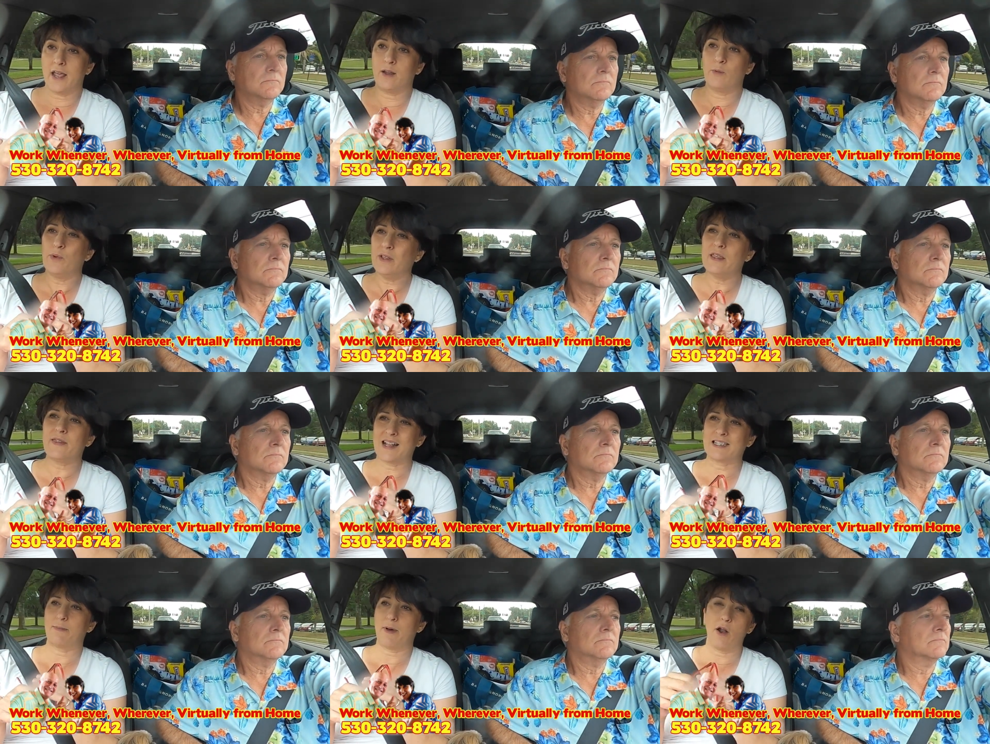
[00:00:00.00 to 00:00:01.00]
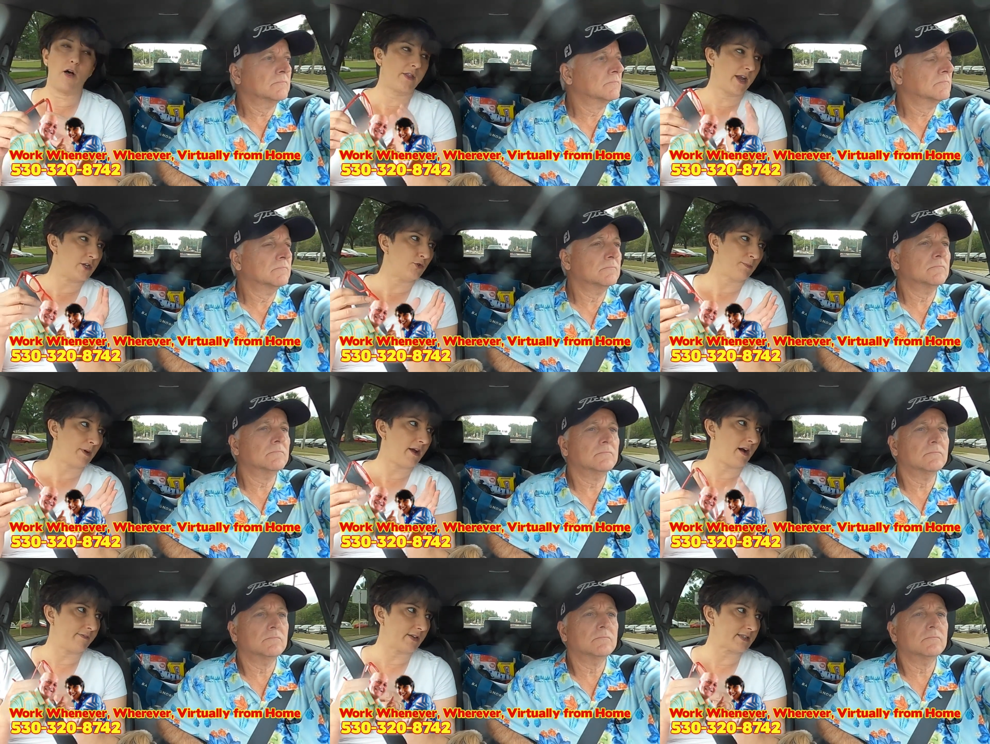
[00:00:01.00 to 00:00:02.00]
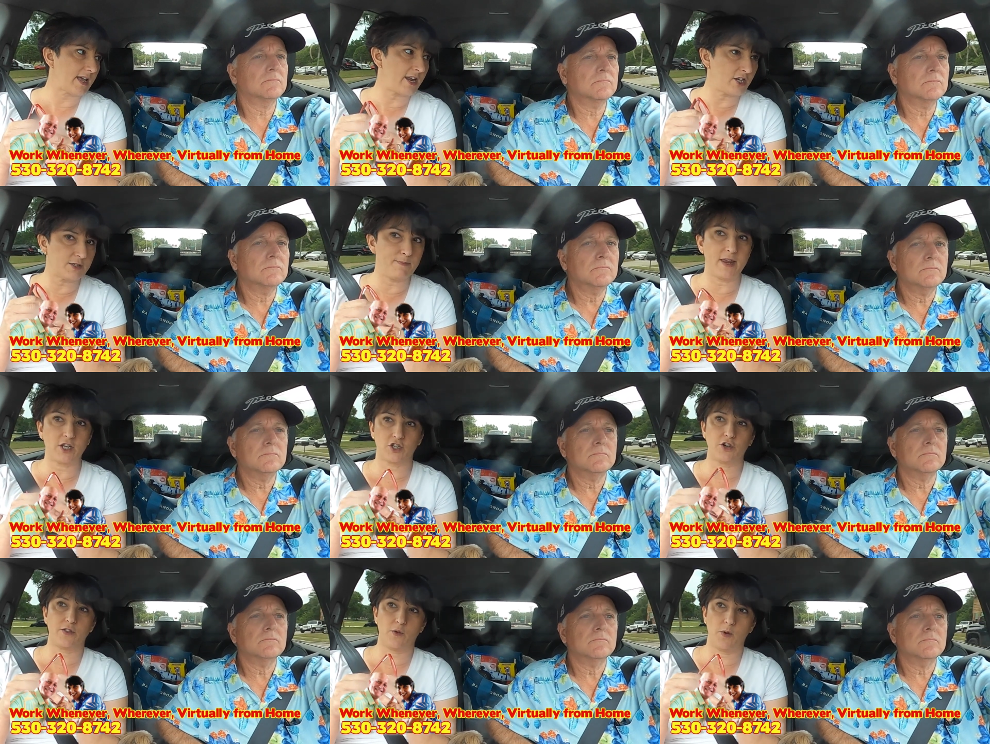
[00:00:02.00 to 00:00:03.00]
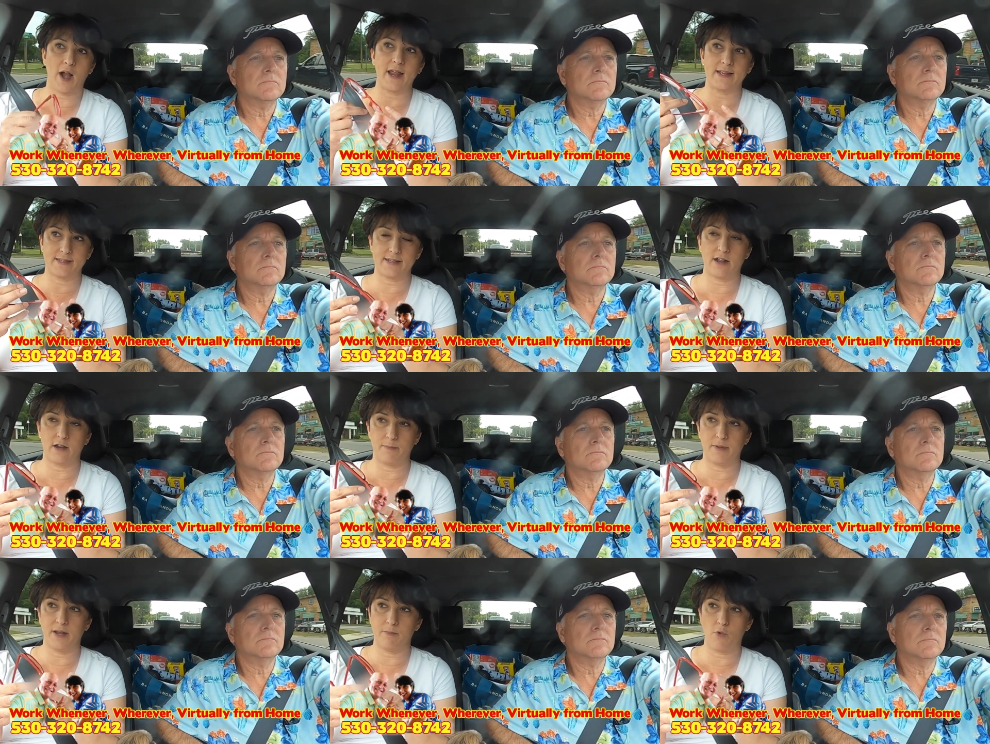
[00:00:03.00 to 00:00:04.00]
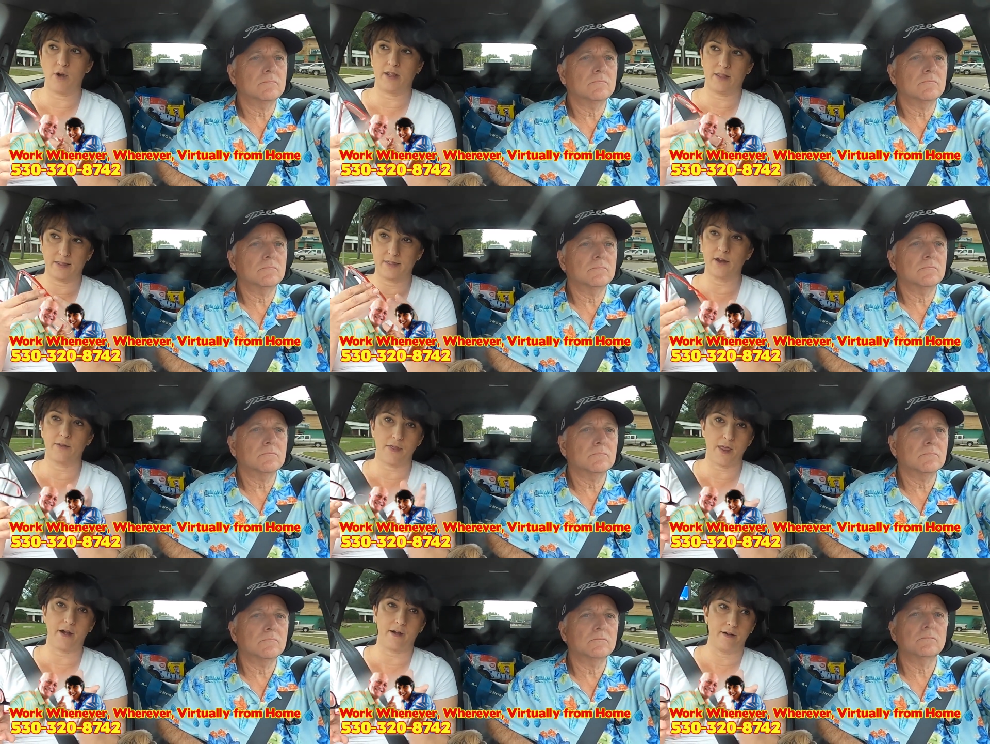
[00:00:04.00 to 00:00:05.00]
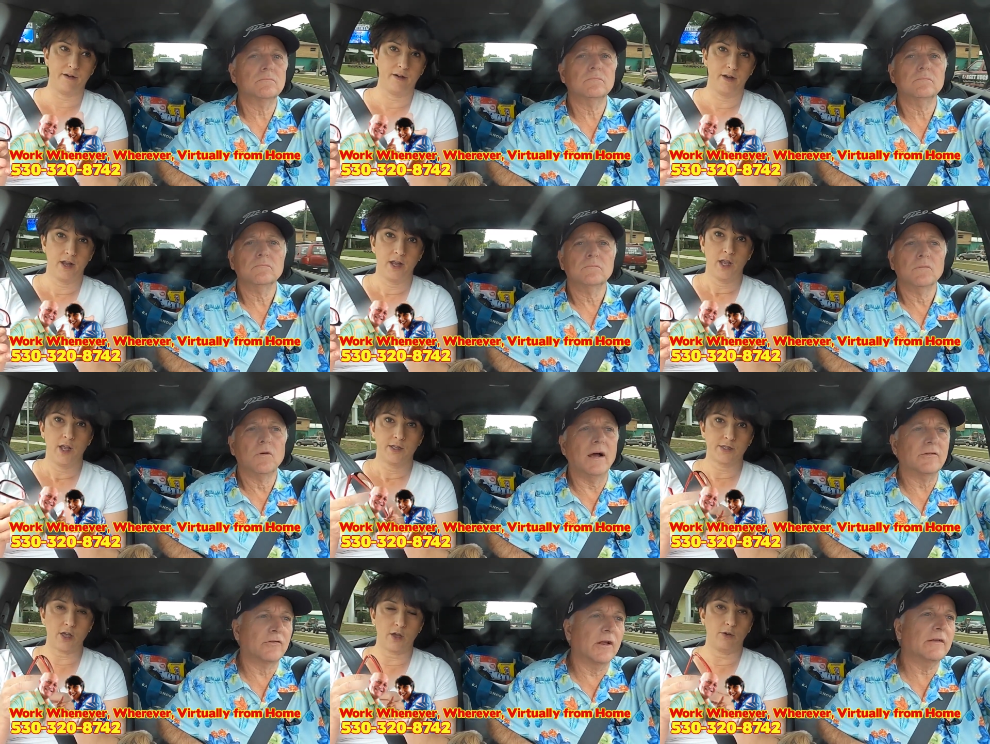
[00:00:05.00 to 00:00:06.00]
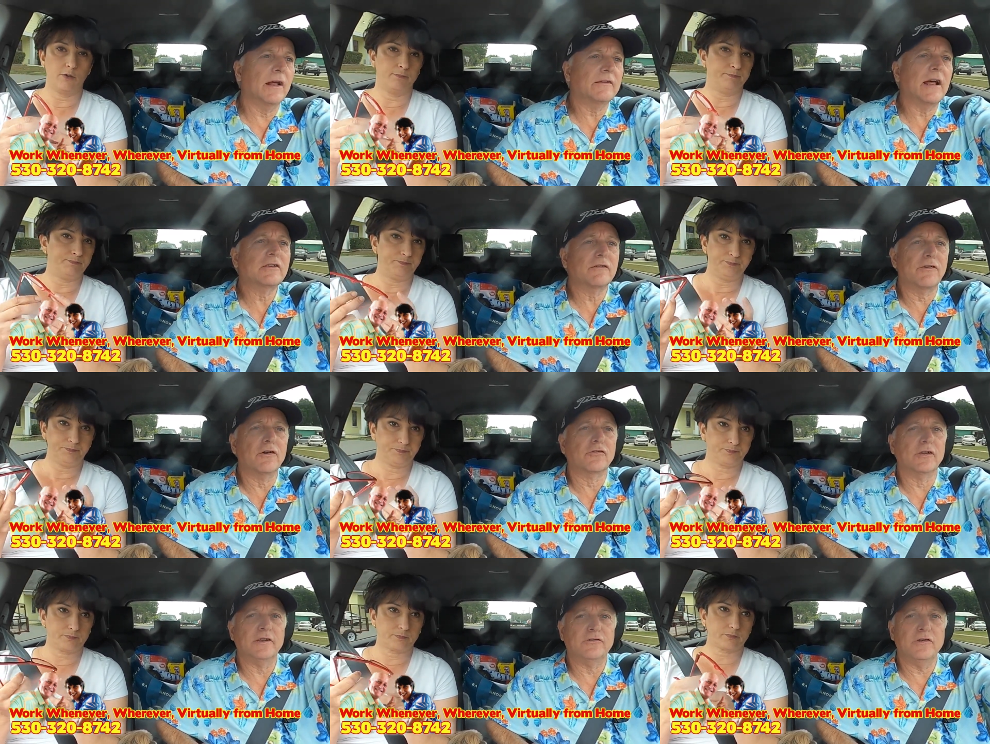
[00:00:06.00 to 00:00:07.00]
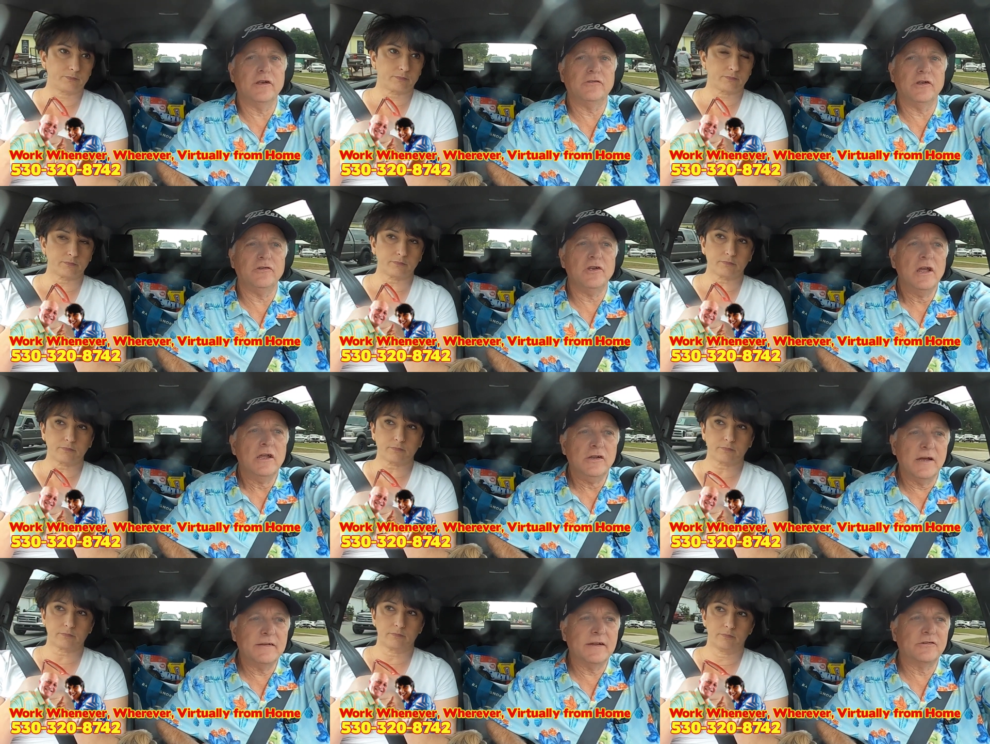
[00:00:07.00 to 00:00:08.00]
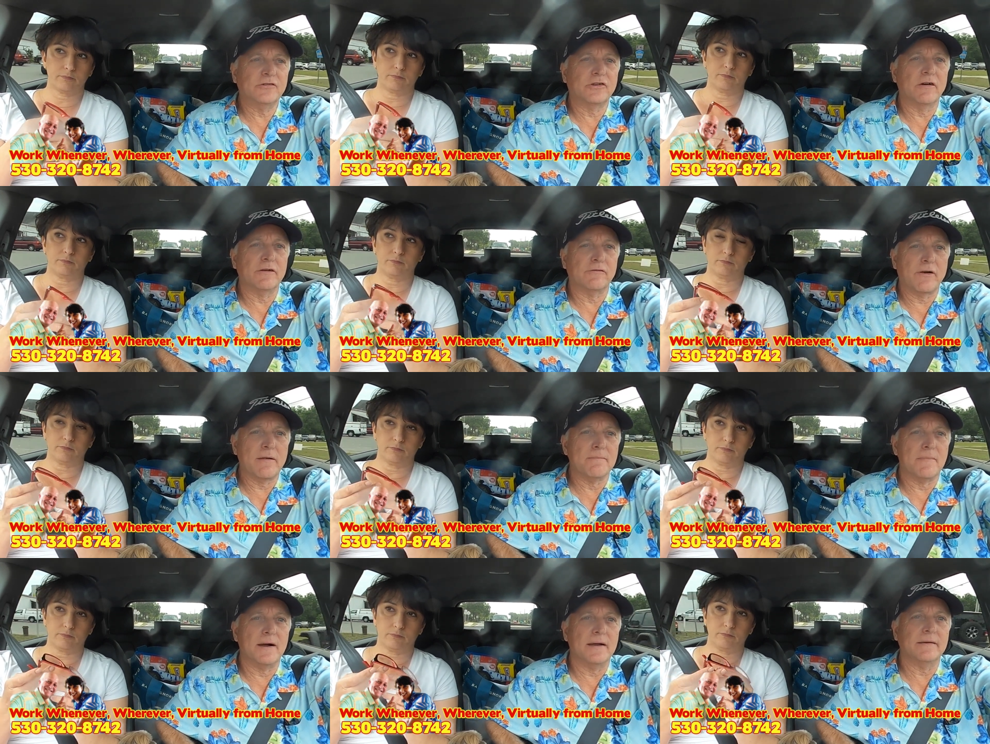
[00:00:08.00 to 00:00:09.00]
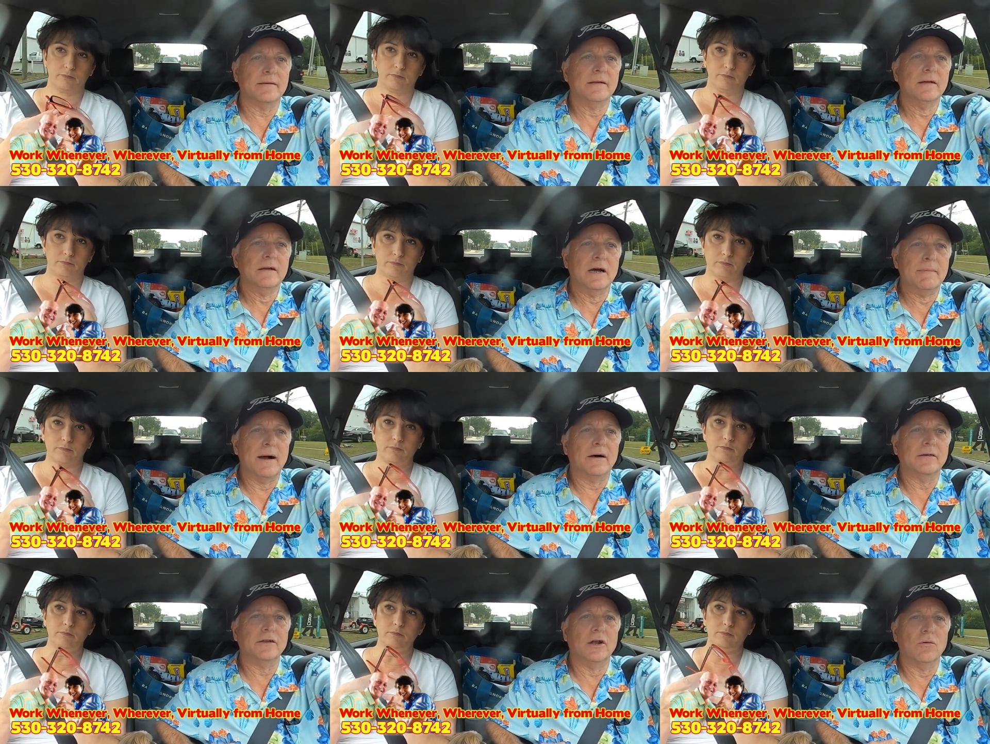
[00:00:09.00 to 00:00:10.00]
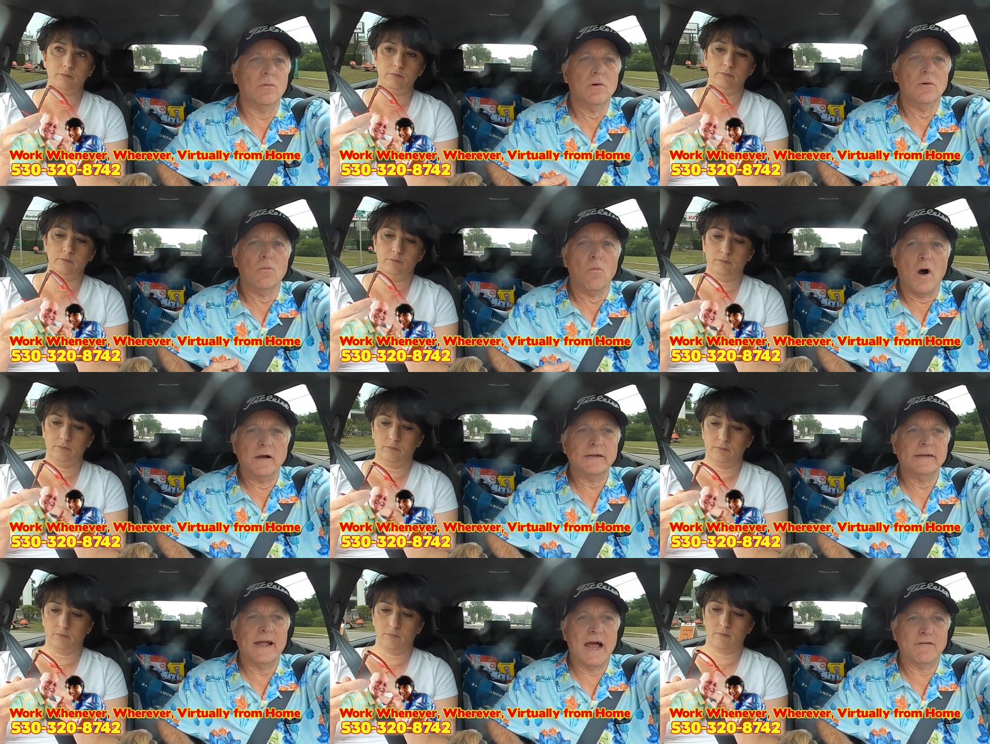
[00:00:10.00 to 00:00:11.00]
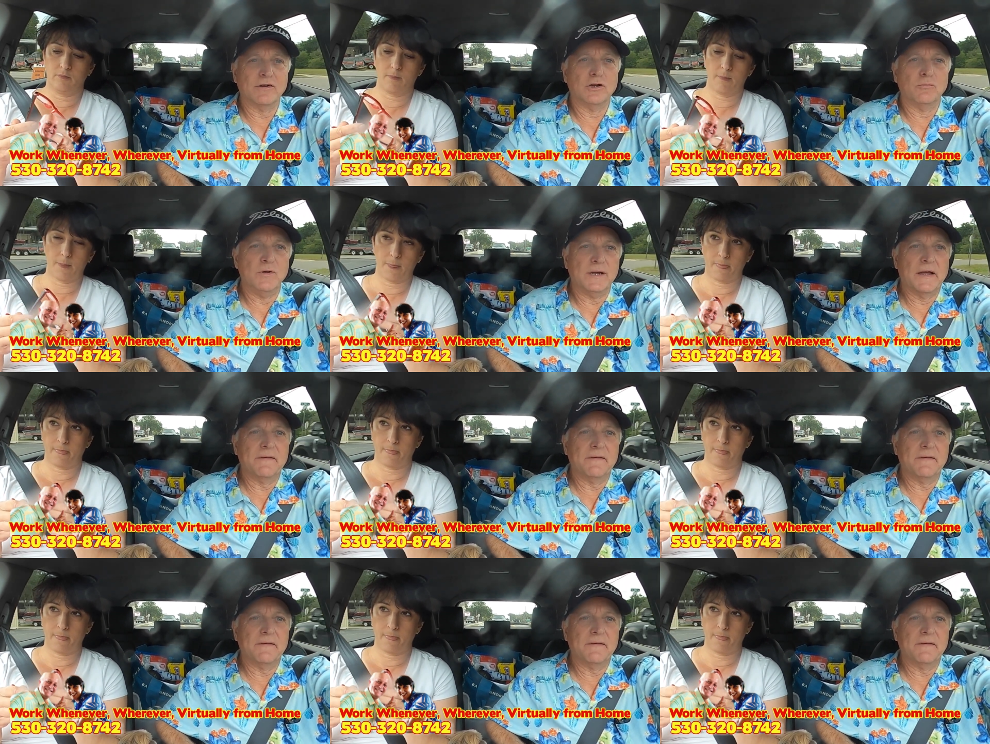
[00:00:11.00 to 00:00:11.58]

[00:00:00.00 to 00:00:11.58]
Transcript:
Speaker 1: and really that's about all that I do in my office. I just make sure that when I sit down on Monday morning, like they're there.
Speaker 2: Right. So, so that's, that's, the first thing is you, is you you have to get yourself in a frame of mind about you know wanting to have a good week.